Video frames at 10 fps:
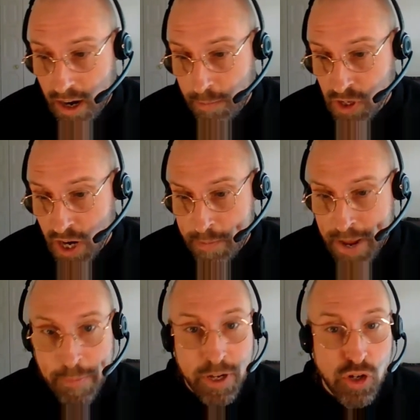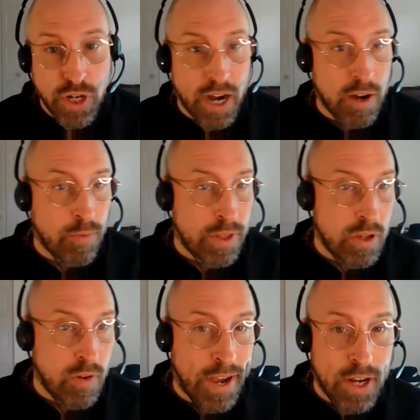which I'd be happy to share with
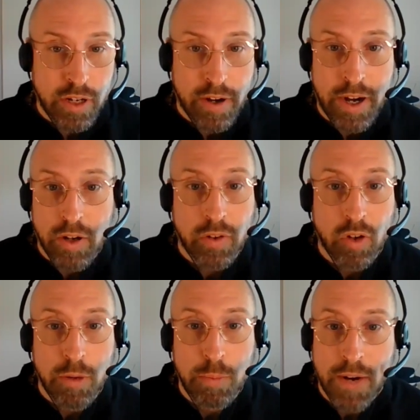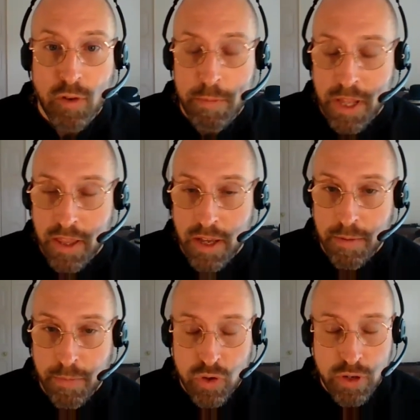you, Ashley, or here in the group, whatever would be the
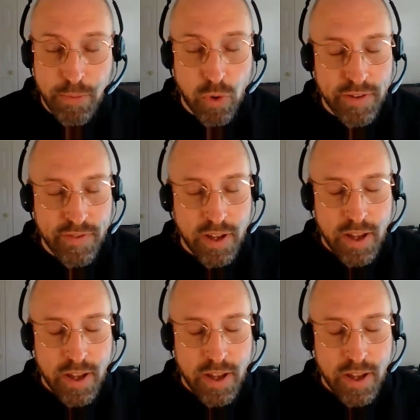most supportive.